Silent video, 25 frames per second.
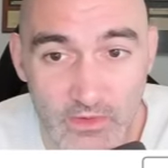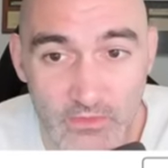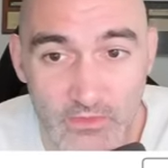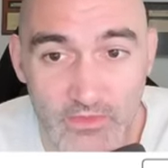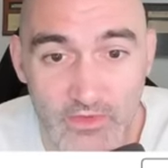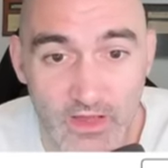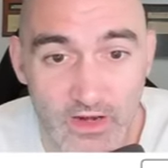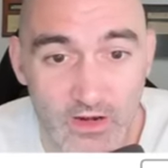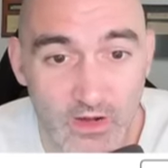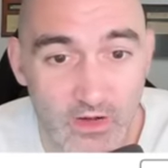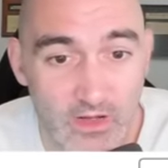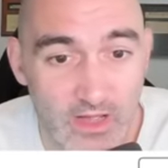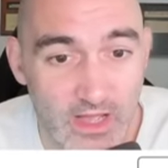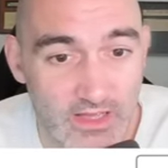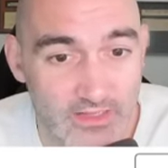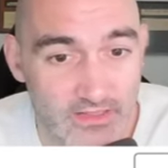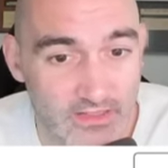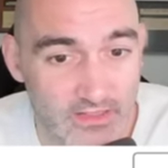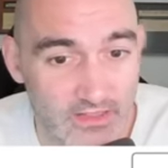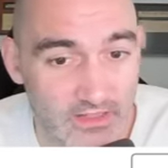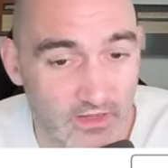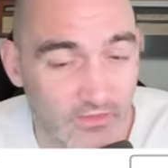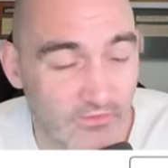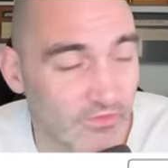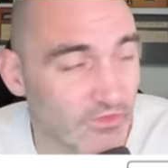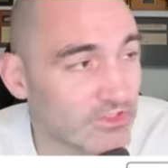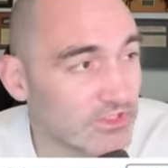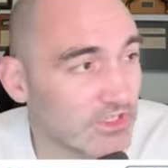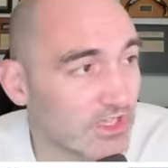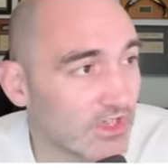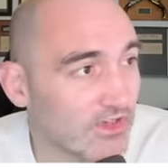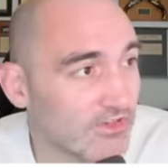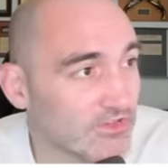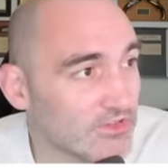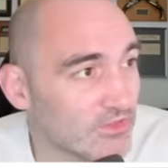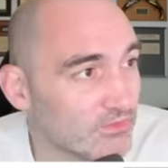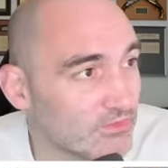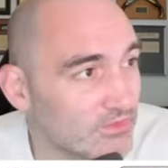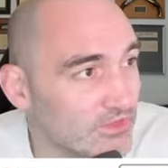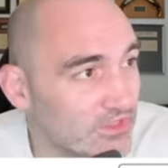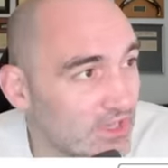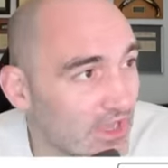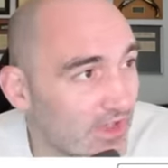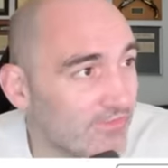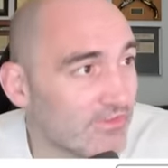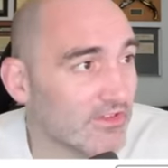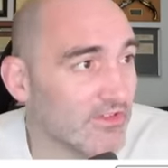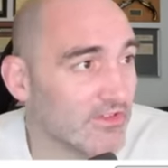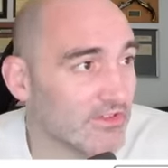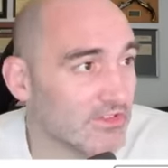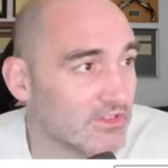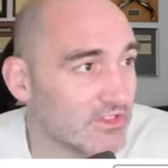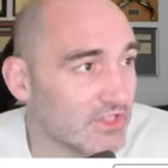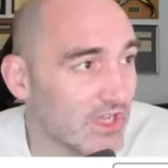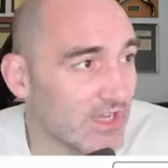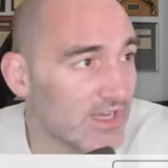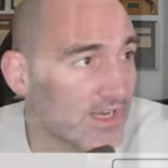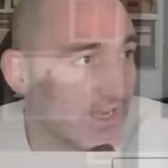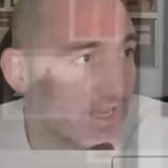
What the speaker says: we've got all kinds of stuff for sale. So definitely check it